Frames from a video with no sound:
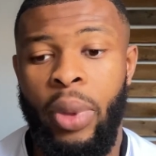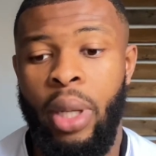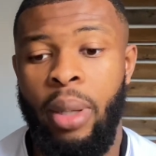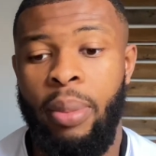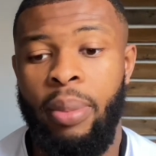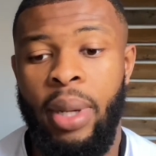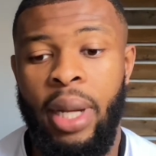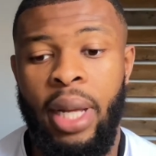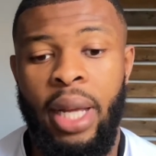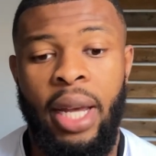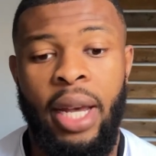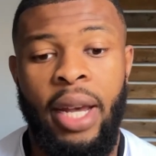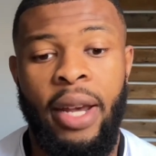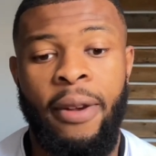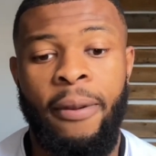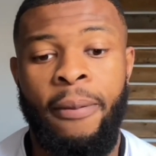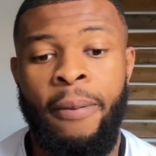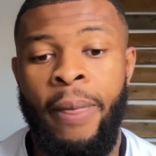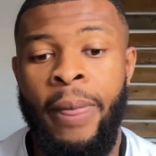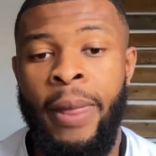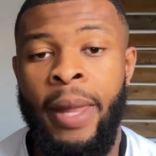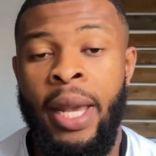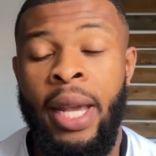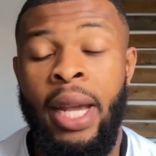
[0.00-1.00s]
But yeah,
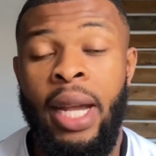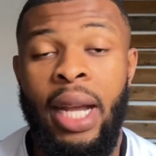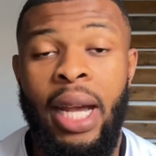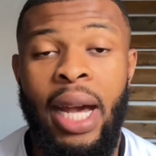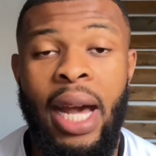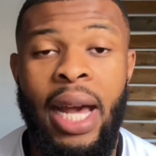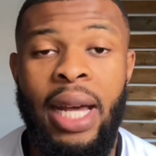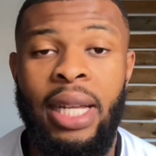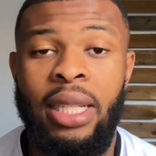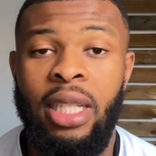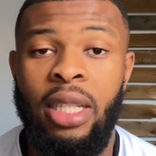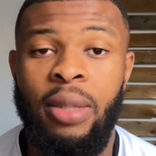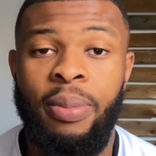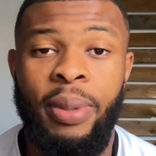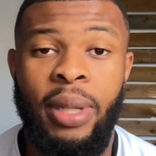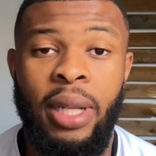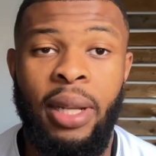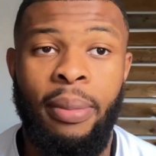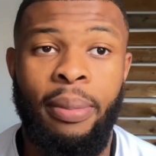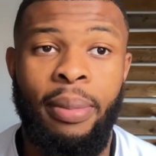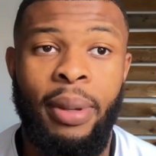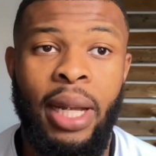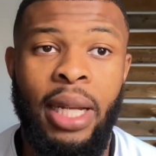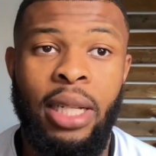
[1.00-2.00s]
guys, it's been a
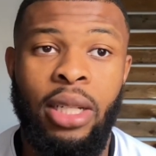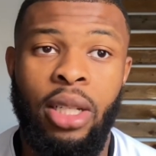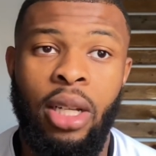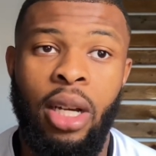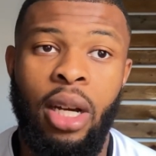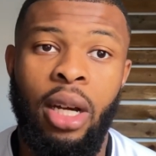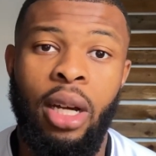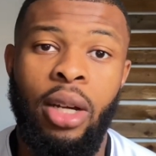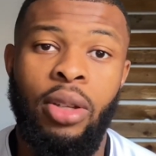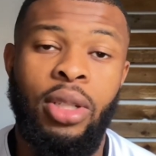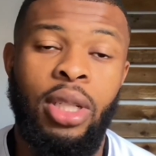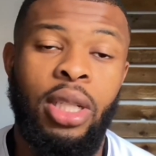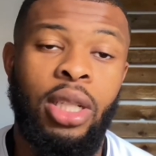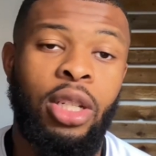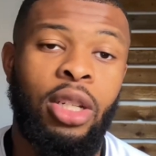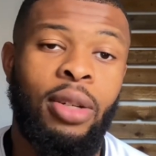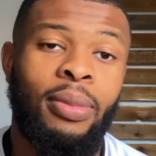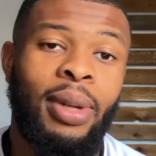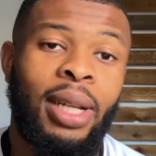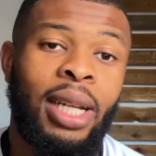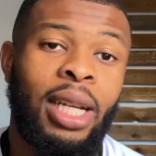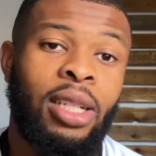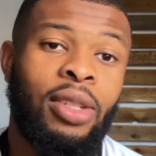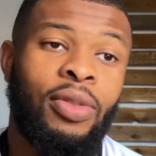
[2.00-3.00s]
pleasure. I'll see you in
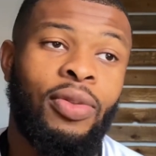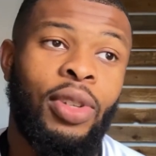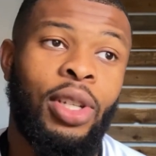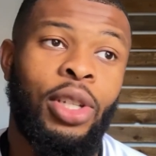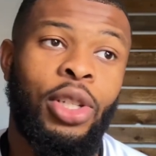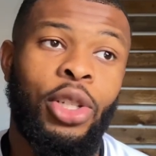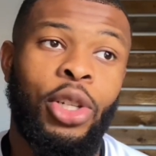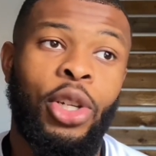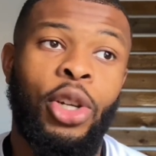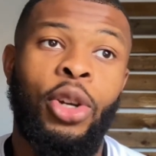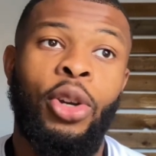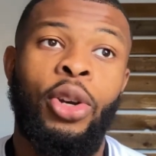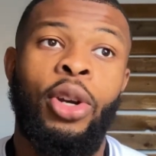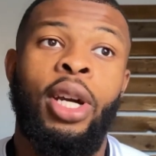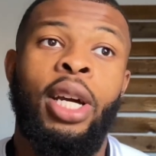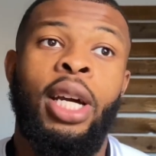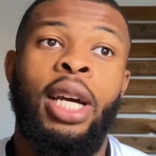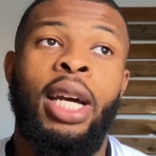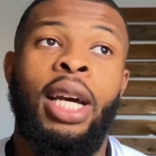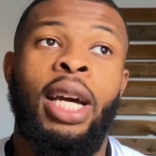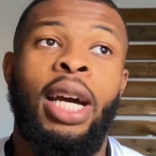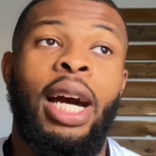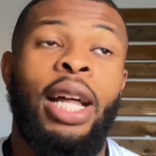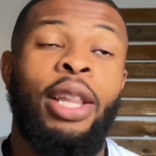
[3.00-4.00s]
my next video.
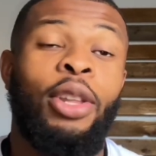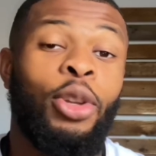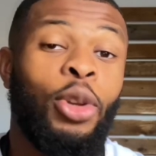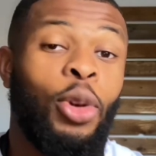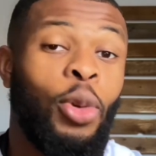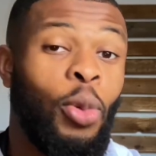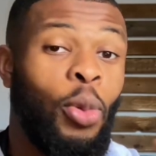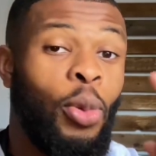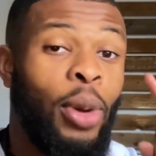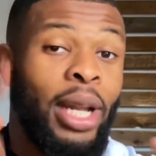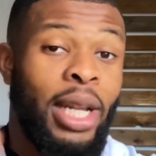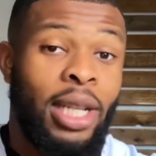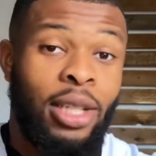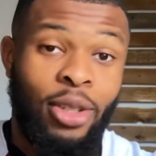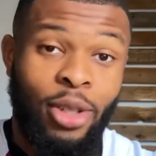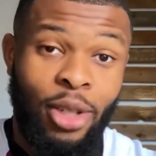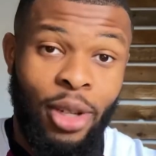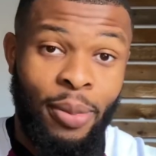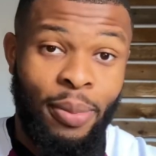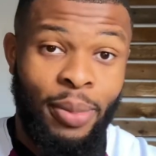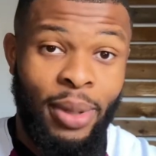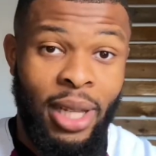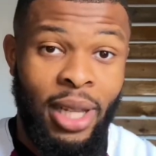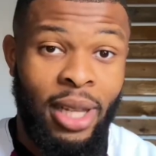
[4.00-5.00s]
I don't know when it's going
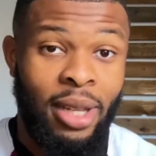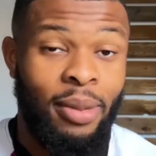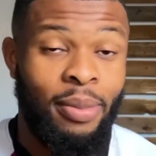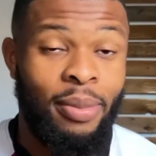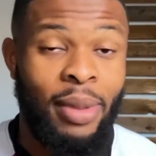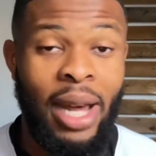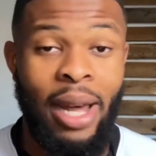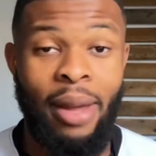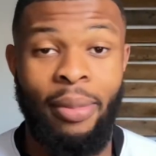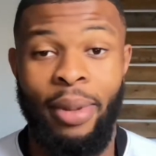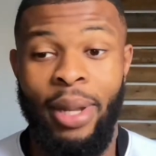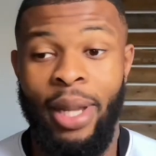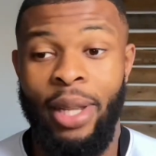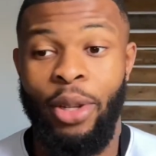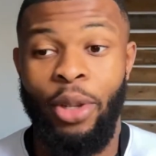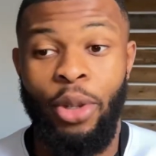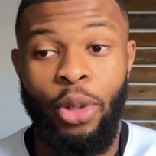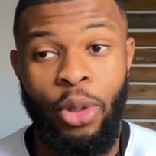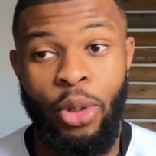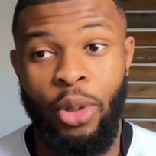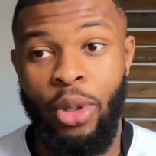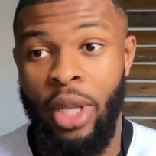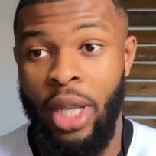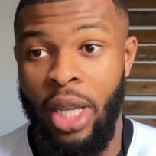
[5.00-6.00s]
to be. It might be in the new
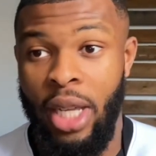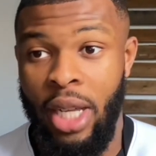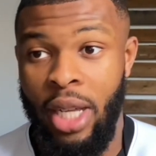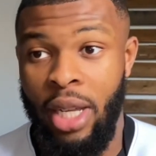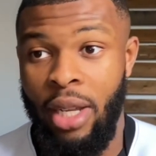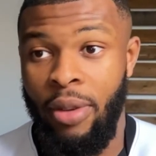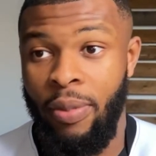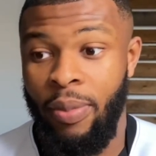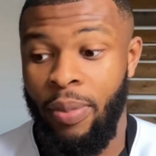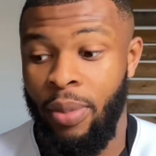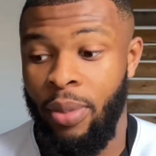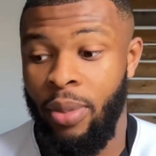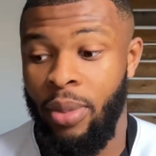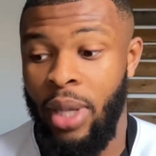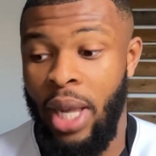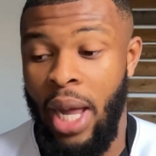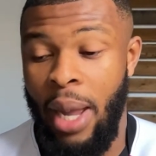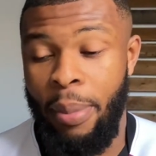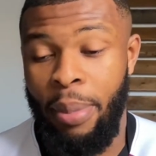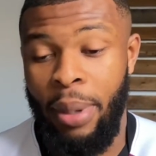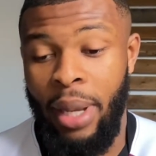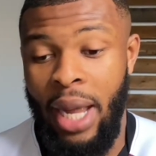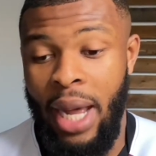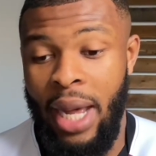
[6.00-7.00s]
year.
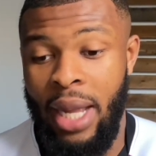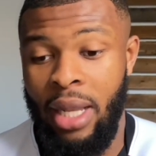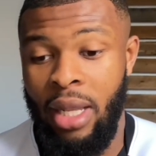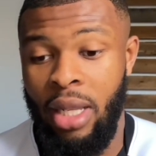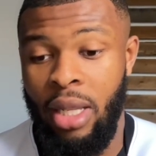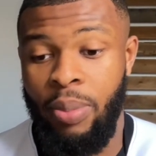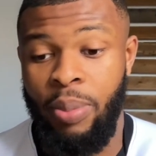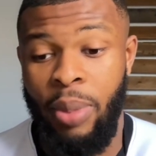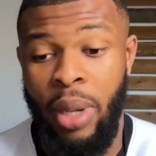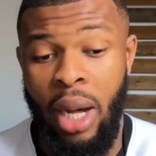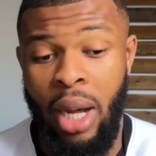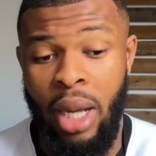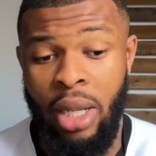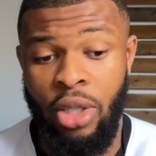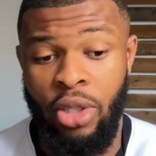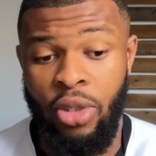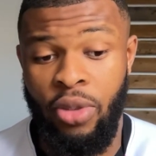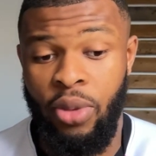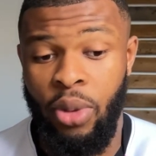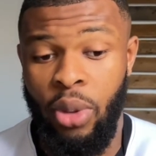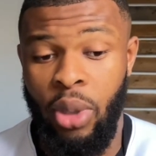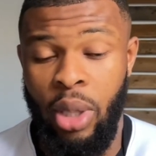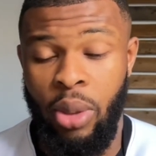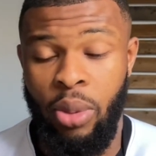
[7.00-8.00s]
like planned, but I just
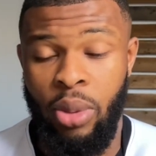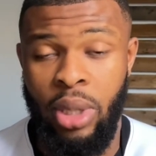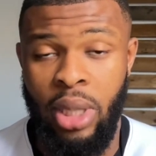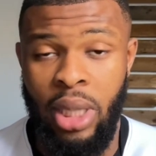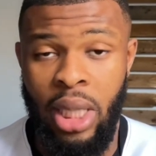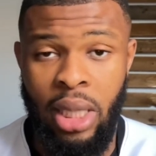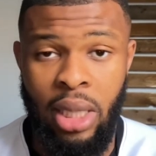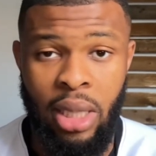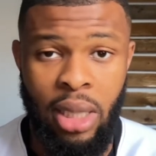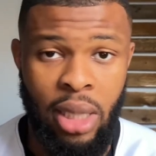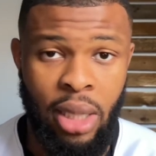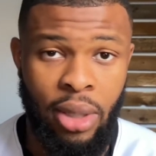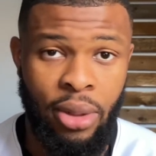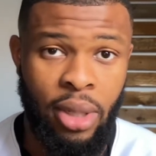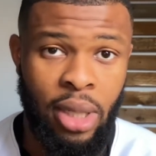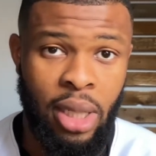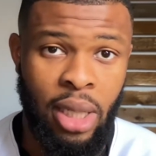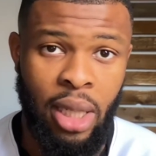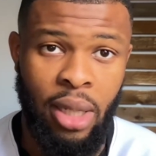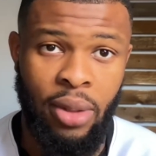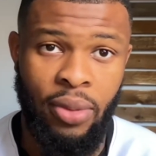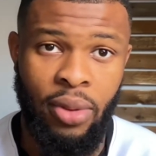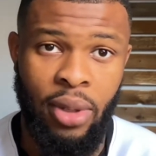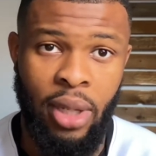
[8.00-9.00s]
thought it was necessary to
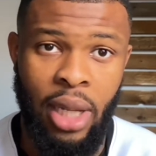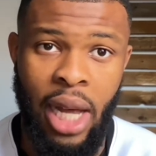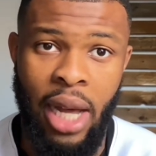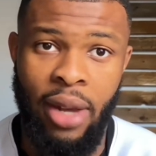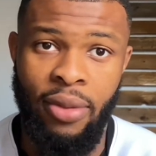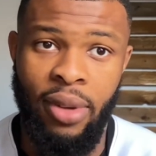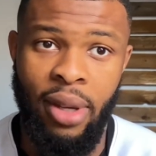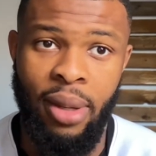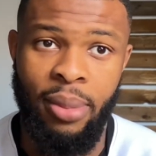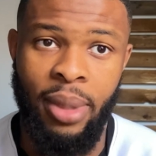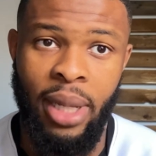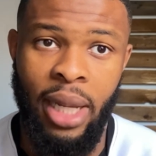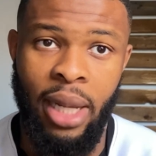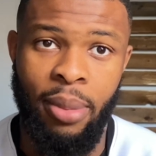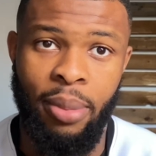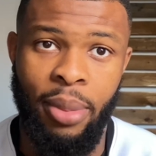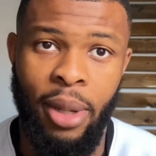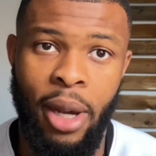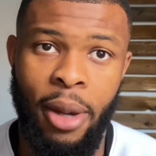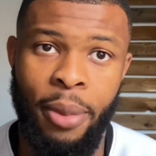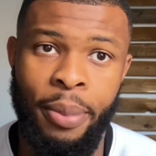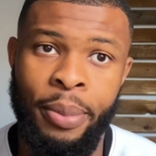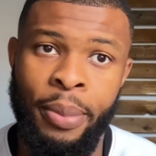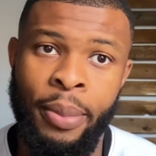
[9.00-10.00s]
give the life update.
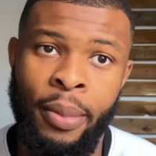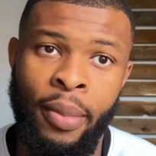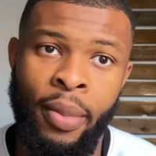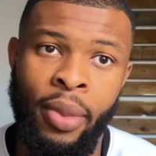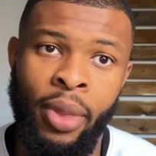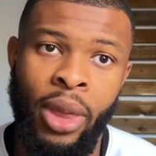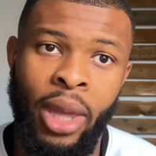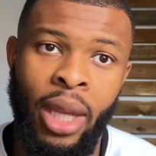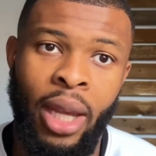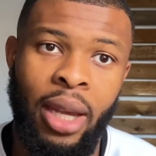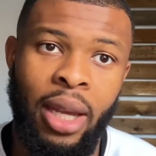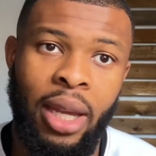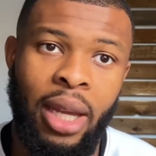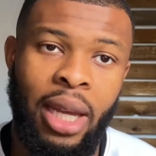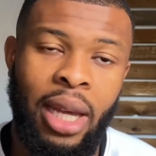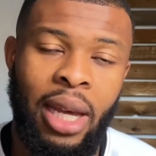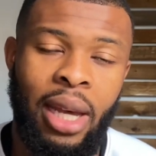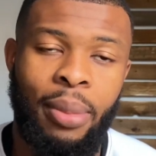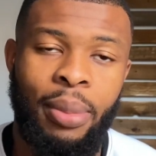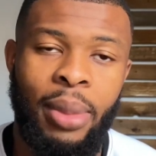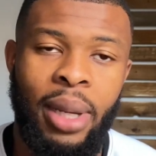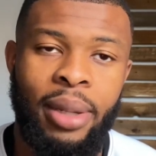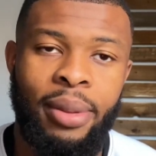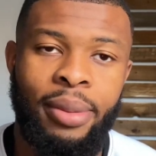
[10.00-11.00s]
But yeah,
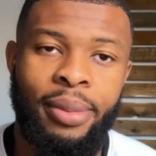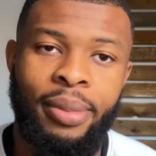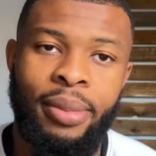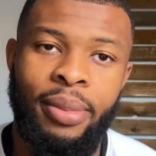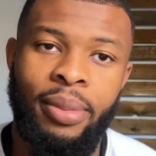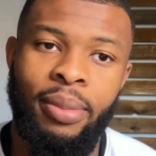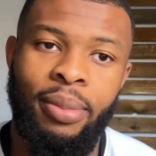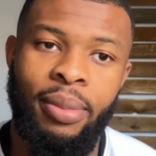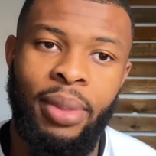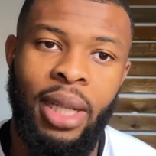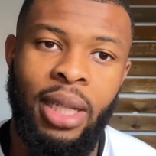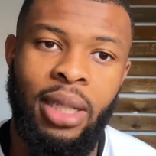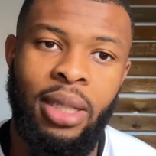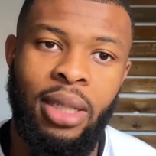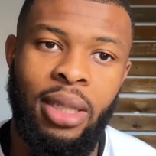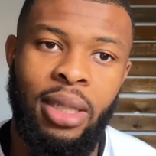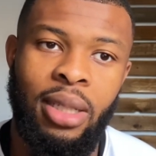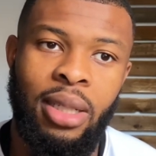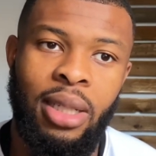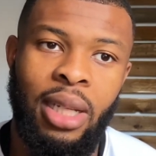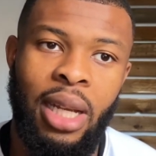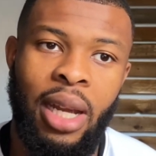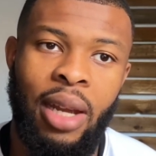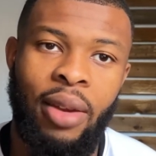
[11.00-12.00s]
man,
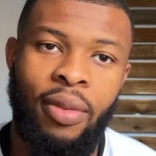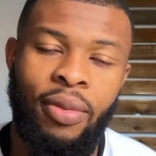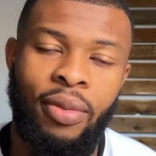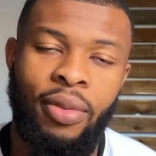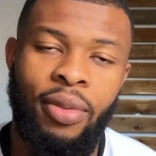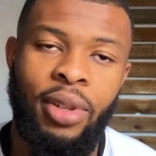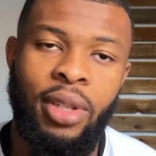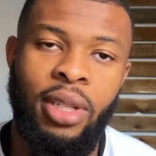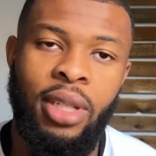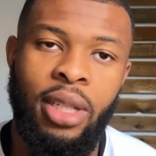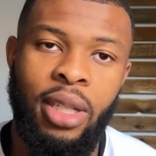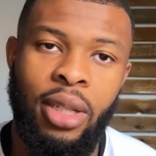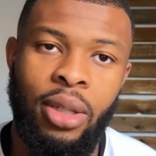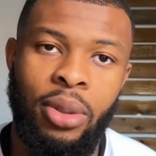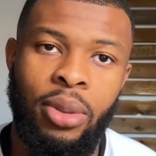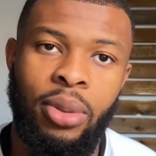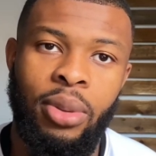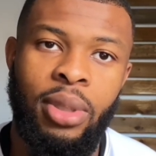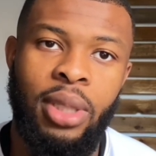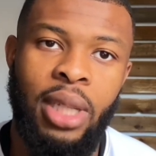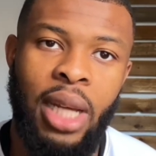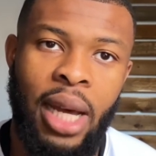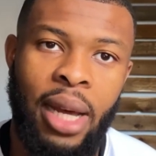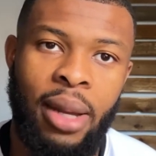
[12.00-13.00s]
blessings every single
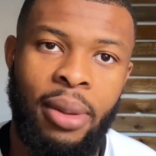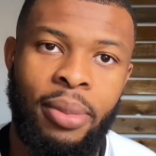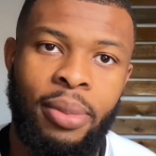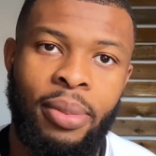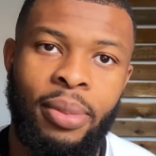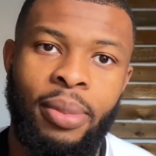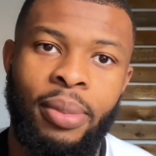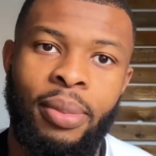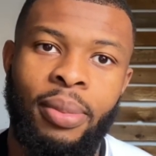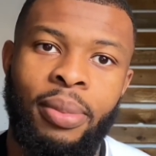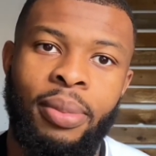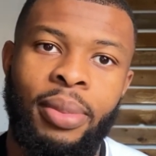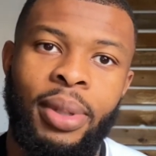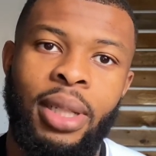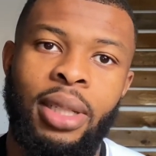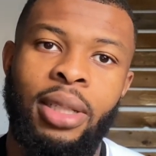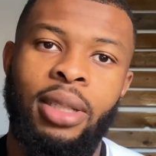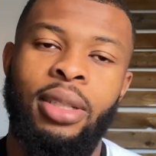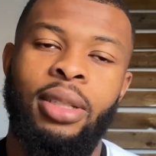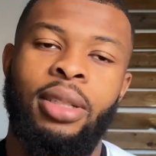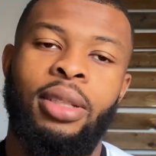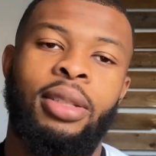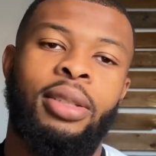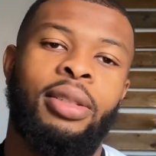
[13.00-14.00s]
time.
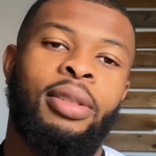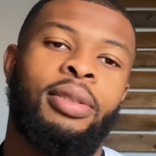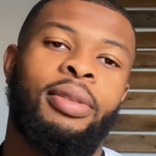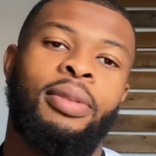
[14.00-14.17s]
Peace.